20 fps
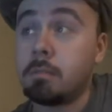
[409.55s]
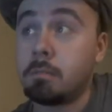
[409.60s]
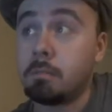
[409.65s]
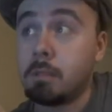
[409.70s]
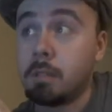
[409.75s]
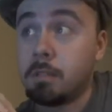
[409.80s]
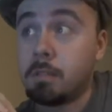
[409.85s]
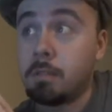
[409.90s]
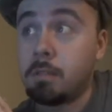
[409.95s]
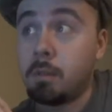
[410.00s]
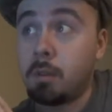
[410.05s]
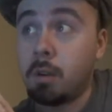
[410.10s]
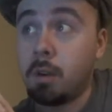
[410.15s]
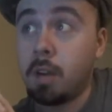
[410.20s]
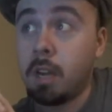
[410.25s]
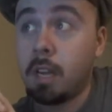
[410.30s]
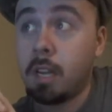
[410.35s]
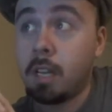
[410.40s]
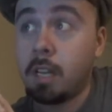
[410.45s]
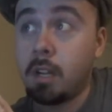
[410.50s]
before
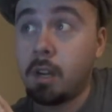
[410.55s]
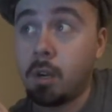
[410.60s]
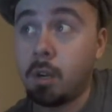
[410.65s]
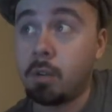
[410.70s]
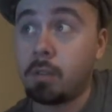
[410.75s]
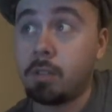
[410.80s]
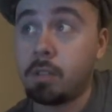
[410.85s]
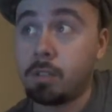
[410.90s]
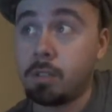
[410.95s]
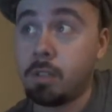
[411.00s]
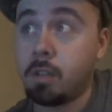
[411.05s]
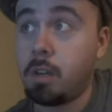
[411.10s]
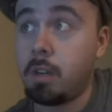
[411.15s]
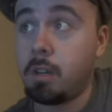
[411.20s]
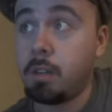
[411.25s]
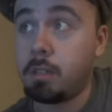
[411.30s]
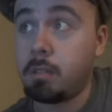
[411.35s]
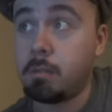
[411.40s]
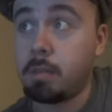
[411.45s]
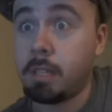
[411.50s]
I heard the song,